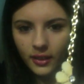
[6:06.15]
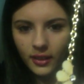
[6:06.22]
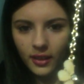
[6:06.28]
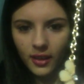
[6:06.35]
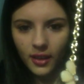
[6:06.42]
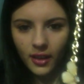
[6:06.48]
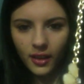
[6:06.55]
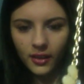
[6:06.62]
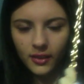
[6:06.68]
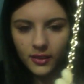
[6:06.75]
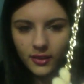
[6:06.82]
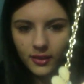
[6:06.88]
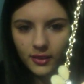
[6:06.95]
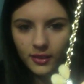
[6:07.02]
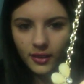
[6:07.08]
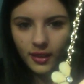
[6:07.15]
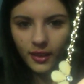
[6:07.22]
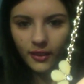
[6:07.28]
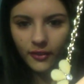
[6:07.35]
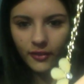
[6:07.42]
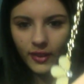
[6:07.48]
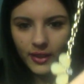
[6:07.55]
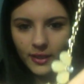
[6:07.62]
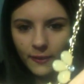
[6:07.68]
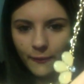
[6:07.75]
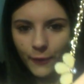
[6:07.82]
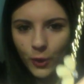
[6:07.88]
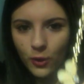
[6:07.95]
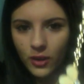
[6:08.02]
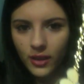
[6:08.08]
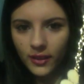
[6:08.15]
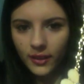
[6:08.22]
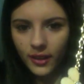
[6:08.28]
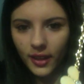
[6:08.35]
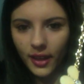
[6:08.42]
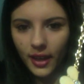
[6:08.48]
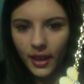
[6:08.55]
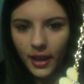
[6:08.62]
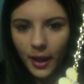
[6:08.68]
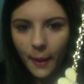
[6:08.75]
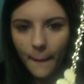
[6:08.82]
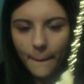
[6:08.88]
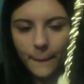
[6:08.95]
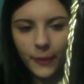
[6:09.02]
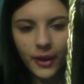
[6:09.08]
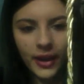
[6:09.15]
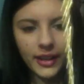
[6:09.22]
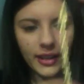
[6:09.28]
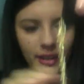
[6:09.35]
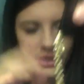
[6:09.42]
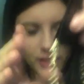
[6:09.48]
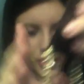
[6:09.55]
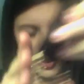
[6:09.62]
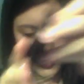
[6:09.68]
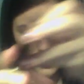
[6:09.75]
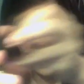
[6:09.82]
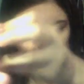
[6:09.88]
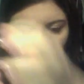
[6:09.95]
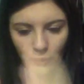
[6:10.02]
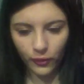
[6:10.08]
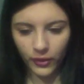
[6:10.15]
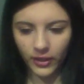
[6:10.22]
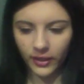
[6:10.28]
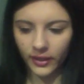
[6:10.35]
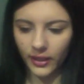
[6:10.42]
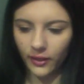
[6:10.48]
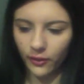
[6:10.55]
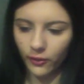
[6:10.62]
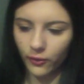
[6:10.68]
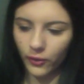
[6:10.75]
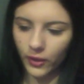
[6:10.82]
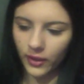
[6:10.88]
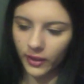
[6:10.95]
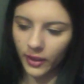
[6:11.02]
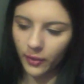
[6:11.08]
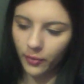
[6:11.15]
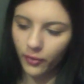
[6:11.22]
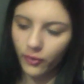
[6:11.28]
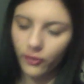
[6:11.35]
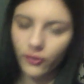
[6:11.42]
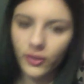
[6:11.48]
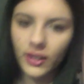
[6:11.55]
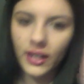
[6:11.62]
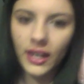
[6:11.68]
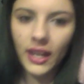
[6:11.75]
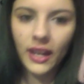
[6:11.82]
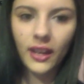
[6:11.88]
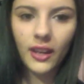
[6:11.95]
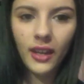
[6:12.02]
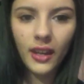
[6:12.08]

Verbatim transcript: I can't see if that's focusing, but it's just a really, really pretty